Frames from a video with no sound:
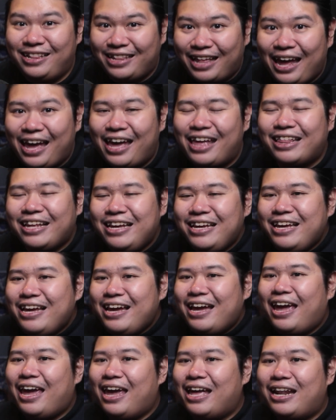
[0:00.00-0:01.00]
dead.
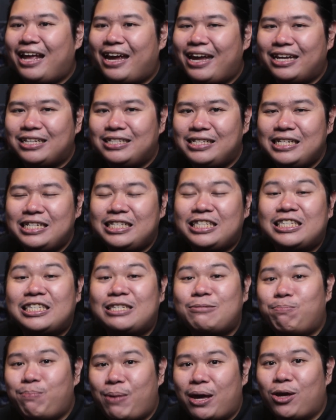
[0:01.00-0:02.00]
And I actually
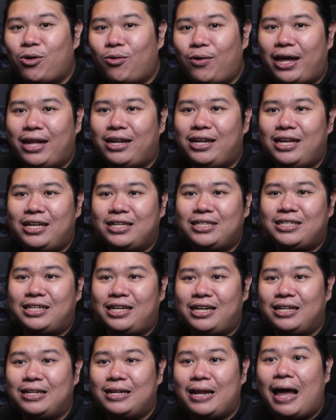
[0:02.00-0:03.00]
speculate this
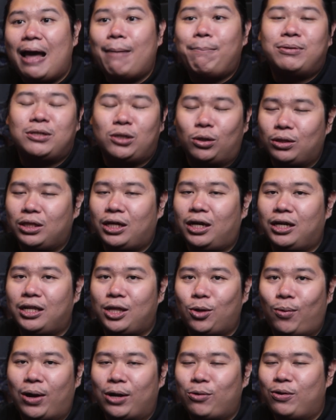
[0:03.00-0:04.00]
in episode
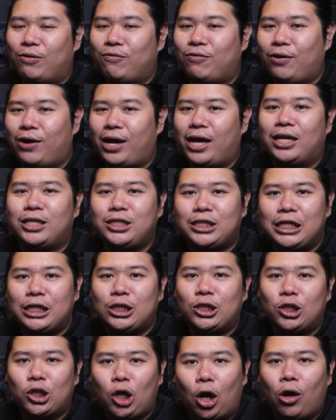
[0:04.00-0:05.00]
31 review. I actually
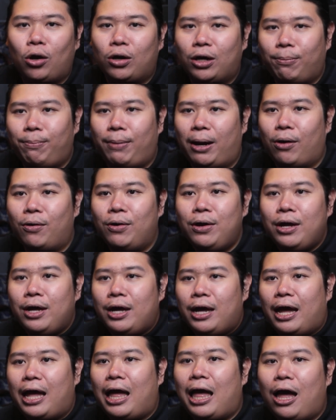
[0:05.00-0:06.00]
talk about
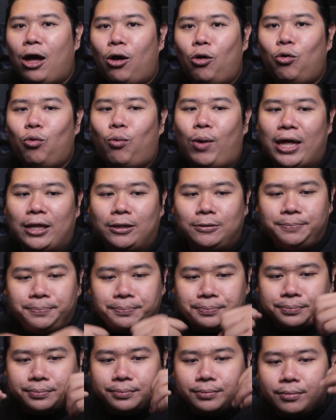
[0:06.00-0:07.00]
how, when
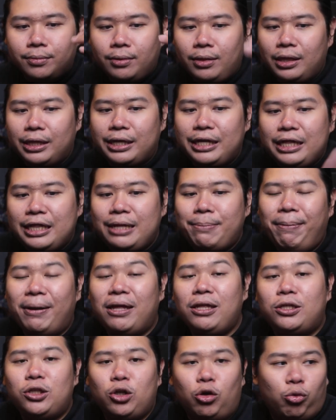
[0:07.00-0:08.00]
it
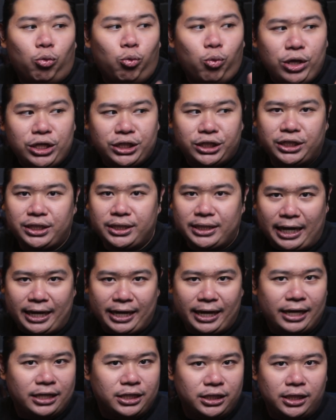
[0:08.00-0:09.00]
depends on which
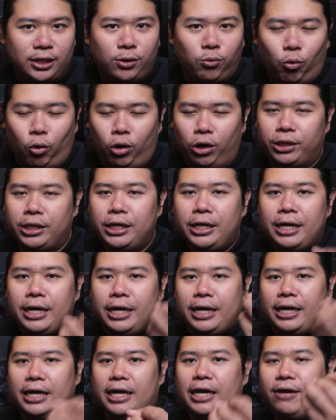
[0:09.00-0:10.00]
side actually won,
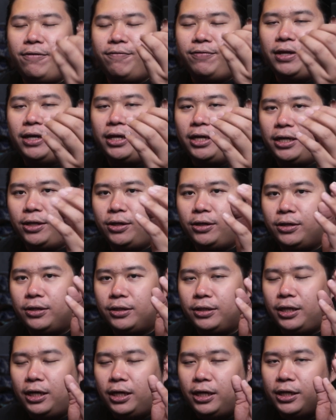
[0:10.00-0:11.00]
if
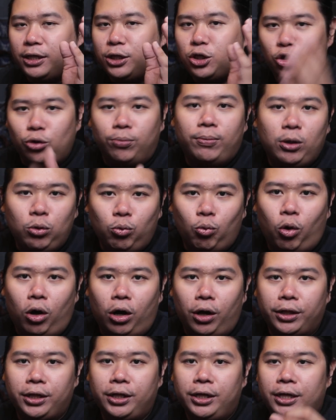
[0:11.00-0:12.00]
the human
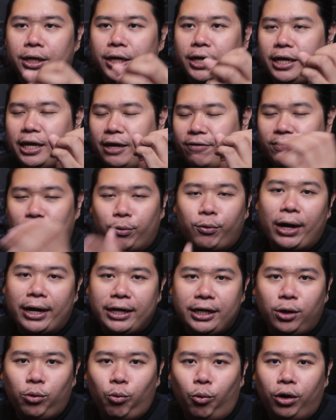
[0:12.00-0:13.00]
won, if the
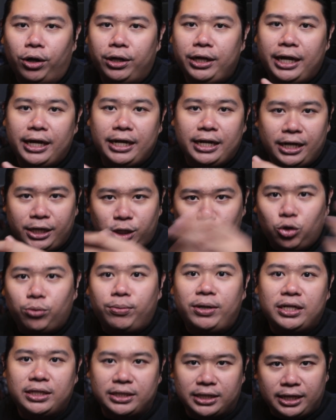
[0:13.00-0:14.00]
rider won, then the
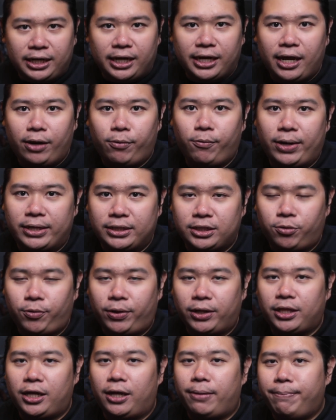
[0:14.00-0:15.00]
human is gonna get
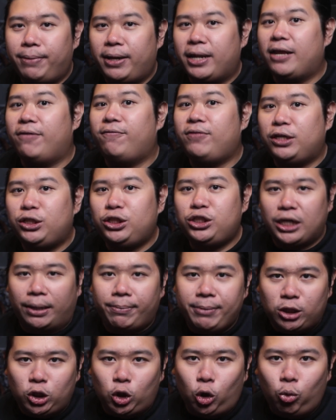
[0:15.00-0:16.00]
resurrected. But if the
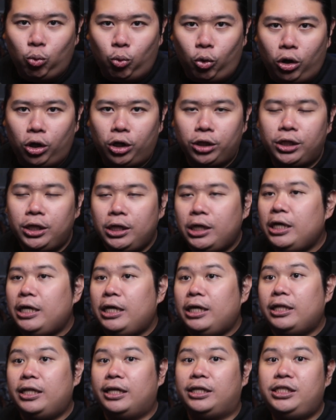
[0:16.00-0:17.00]
Jyamato won,
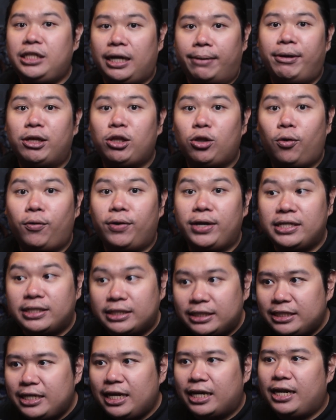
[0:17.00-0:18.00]
the Jyamato
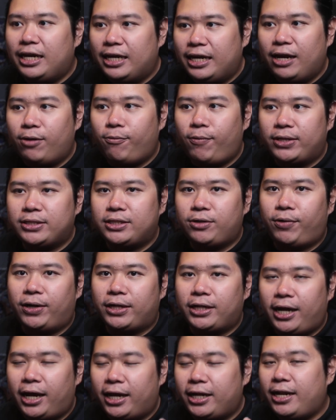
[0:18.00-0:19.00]
is gonna get
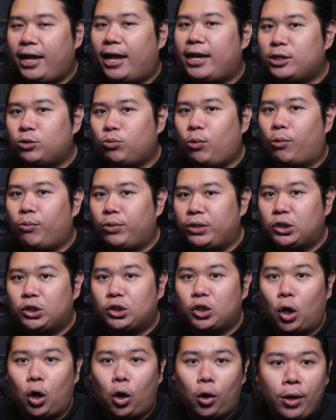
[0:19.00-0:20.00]
resurrected, and that is what we
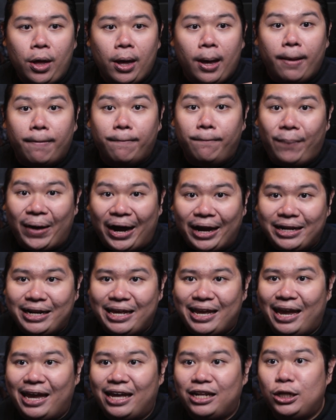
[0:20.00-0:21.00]
saw by
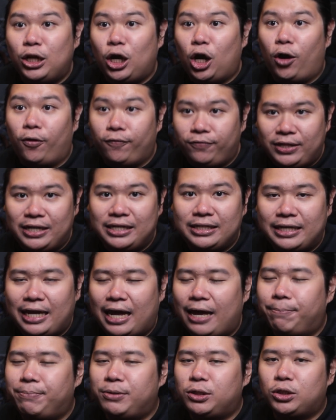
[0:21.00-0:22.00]
the end of this
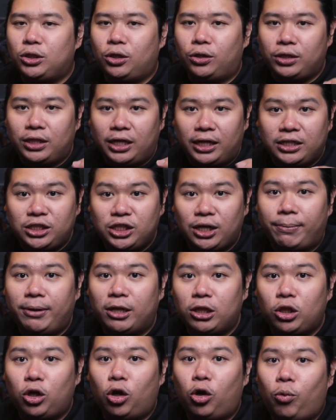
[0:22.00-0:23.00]
episode. The
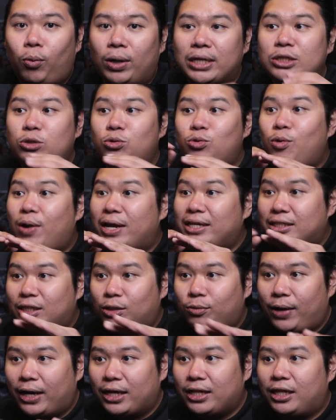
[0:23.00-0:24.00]
Jyamato was
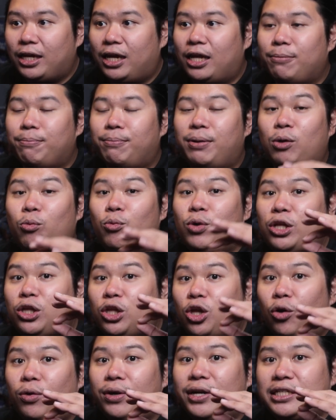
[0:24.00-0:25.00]
resurrected, but we
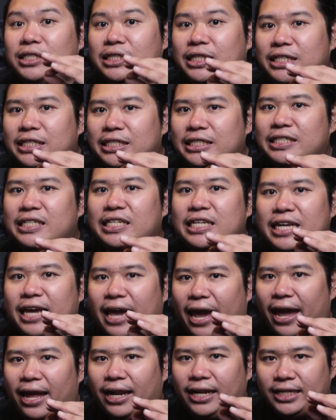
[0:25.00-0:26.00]
don't actually see
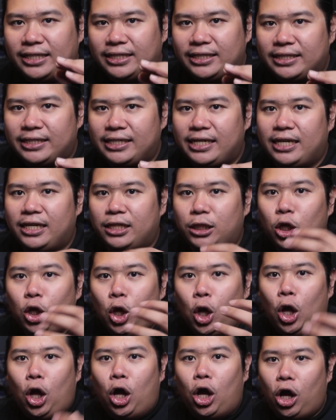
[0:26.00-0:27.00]
any scene
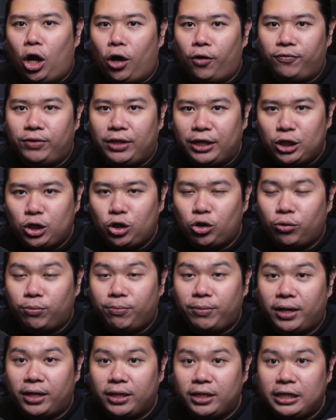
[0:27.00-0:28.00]
of the
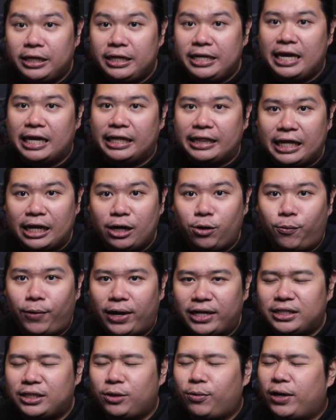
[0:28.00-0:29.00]
human getting
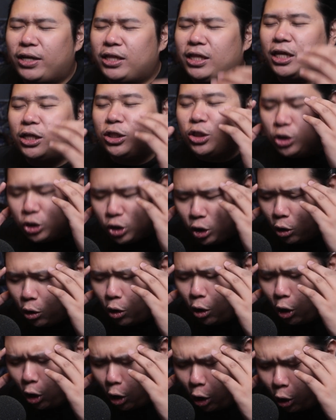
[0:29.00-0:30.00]
resurrected. So
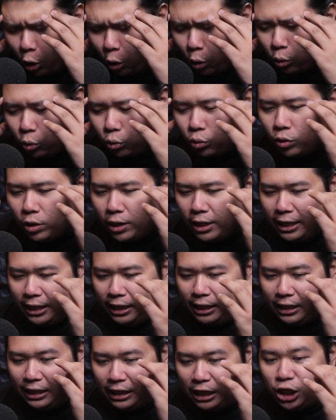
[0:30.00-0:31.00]

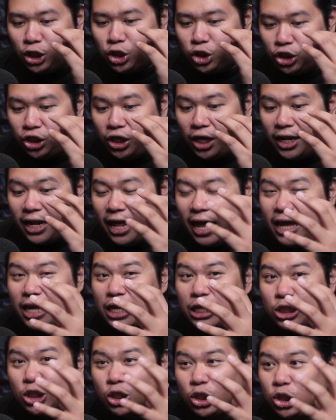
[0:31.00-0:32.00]
holy shit,
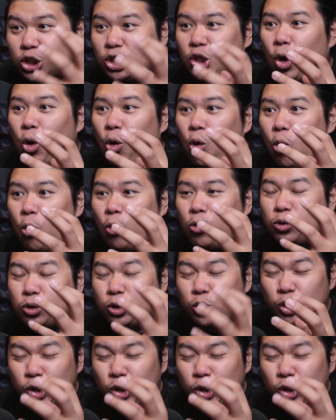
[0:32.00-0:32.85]
there are so